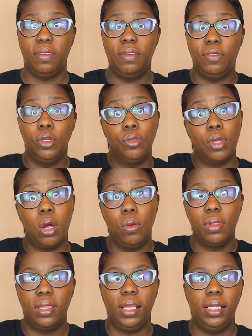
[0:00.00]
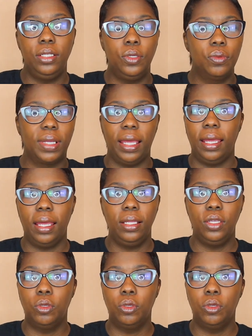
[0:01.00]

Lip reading: If you don't, then you can't.